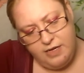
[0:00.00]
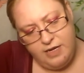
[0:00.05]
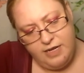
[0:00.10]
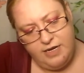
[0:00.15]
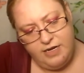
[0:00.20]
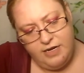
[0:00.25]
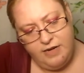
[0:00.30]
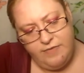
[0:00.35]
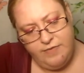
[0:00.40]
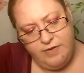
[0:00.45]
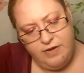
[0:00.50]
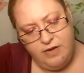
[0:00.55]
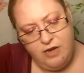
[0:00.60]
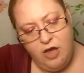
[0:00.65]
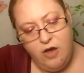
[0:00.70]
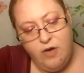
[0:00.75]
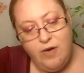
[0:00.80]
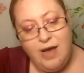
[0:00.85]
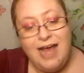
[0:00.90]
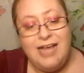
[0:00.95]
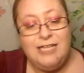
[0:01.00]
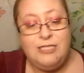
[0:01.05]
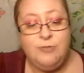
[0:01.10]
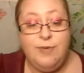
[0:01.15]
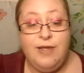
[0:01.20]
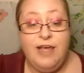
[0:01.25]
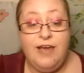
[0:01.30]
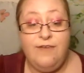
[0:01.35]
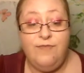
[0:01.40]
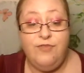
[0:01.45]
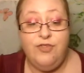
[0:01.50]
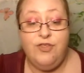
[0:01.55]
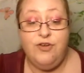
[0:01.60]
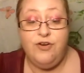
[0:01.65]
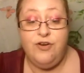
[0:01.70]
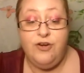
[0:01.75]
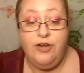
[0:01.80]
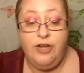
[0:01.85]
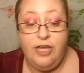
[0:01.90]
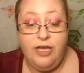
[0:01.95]
I don't even, oh, SPF
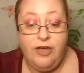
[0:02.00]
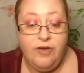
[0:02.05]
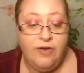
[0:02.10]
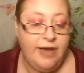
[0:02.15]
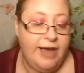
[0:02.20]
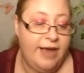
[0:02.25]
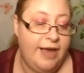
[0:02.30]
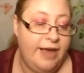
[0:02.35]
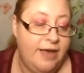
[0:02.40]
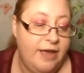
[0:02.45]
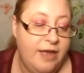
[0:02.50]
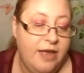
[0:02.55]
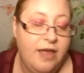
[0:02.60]
30, okay.